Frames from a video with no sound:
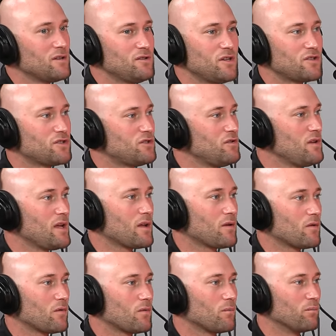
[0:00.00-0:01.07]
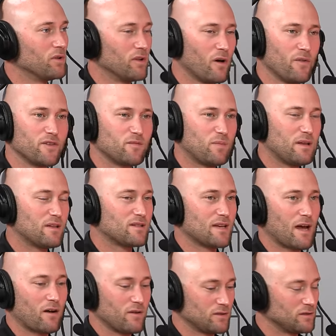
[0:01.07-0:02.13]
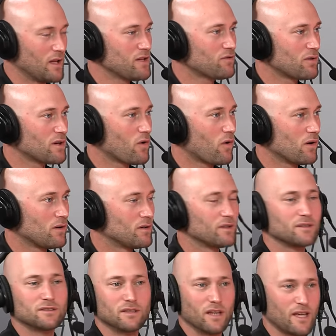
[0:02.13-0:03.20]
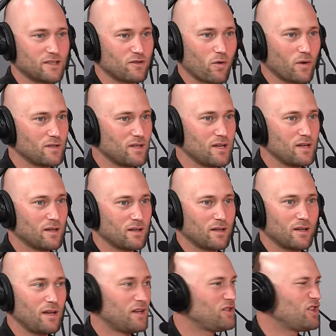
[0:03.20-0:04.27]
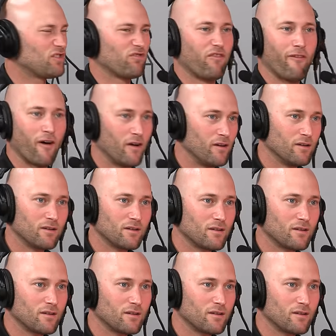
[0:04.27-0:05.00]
Just shooting below the speed of sound is less recoil. It's less noisy. It's just fun.